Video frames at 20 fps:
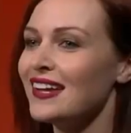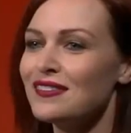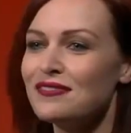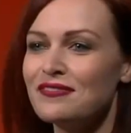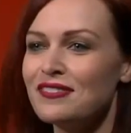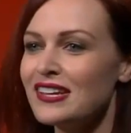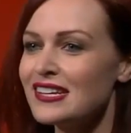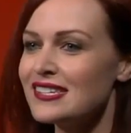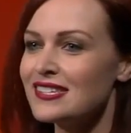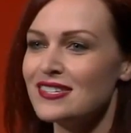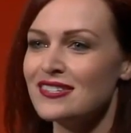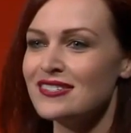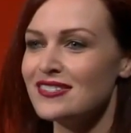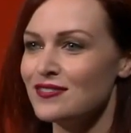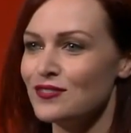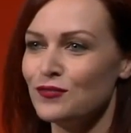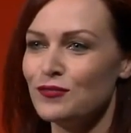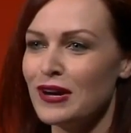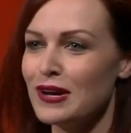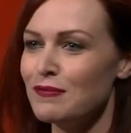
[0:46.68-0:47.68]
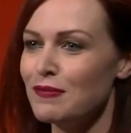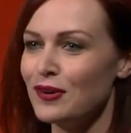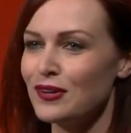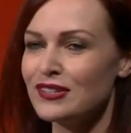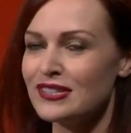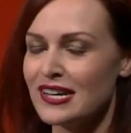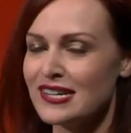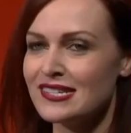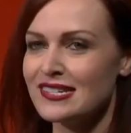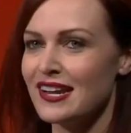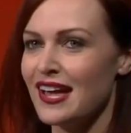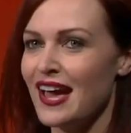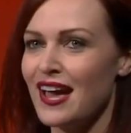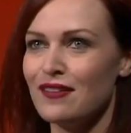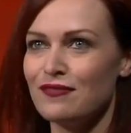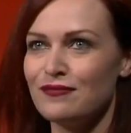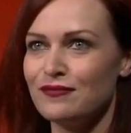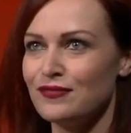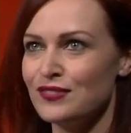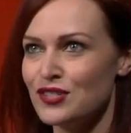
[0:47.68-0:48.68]
if this reboot doesn't
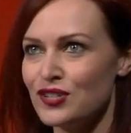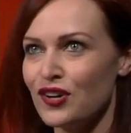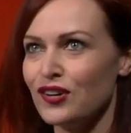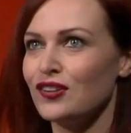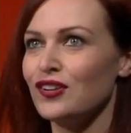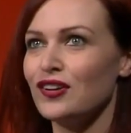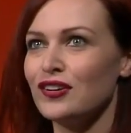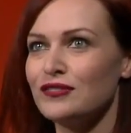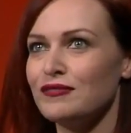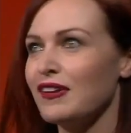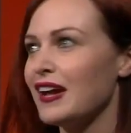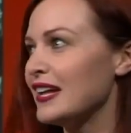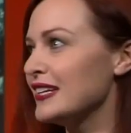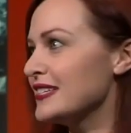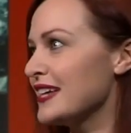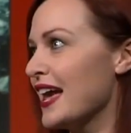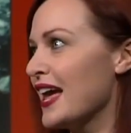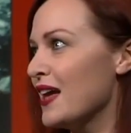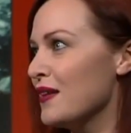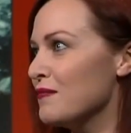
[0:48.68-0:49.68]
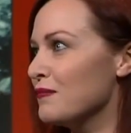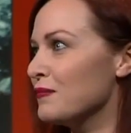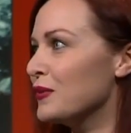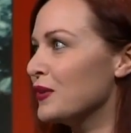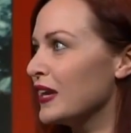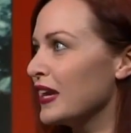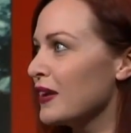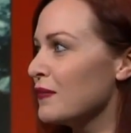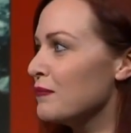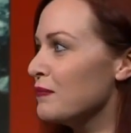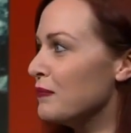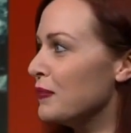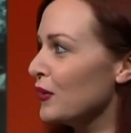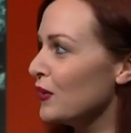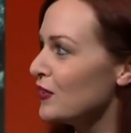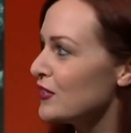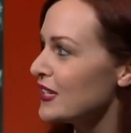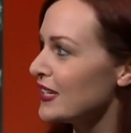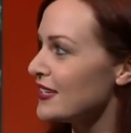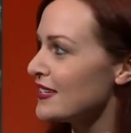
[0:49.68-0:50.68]
have Jean-Claude Van Damme putting a
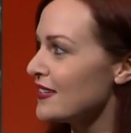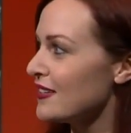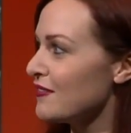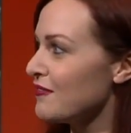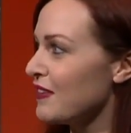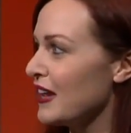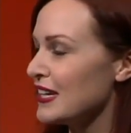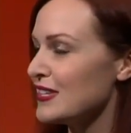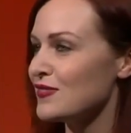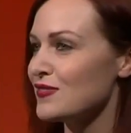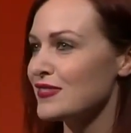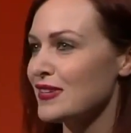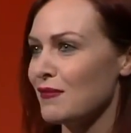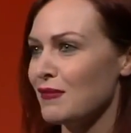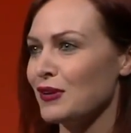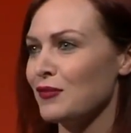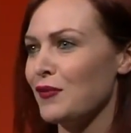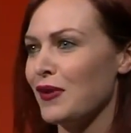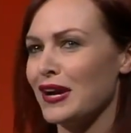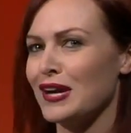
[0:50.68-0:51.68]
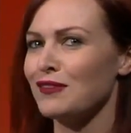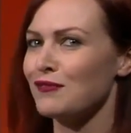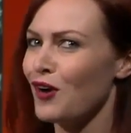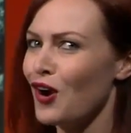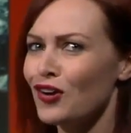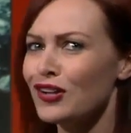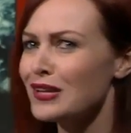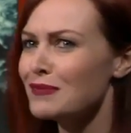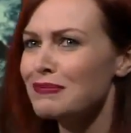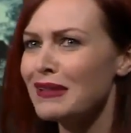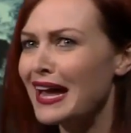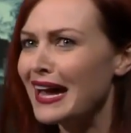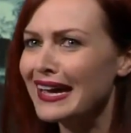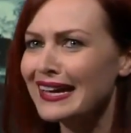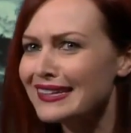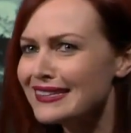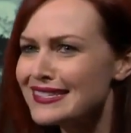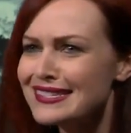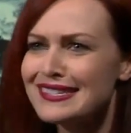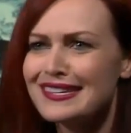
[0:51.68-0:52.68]
boot into the face of someone wearing
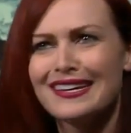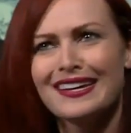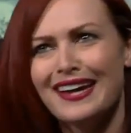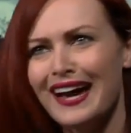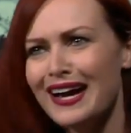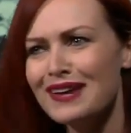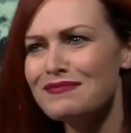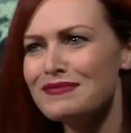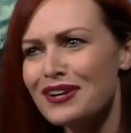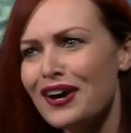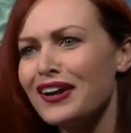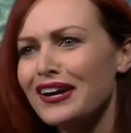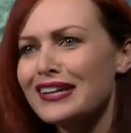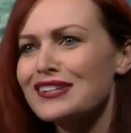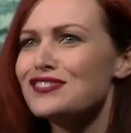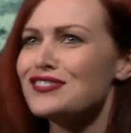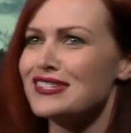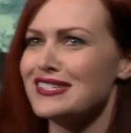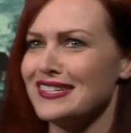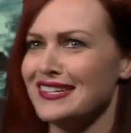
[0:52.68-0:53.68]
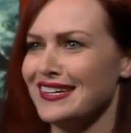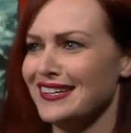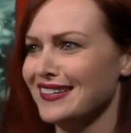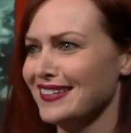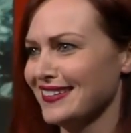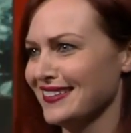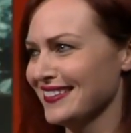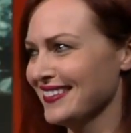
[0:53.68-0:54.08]
rollerblades, I'm not interested.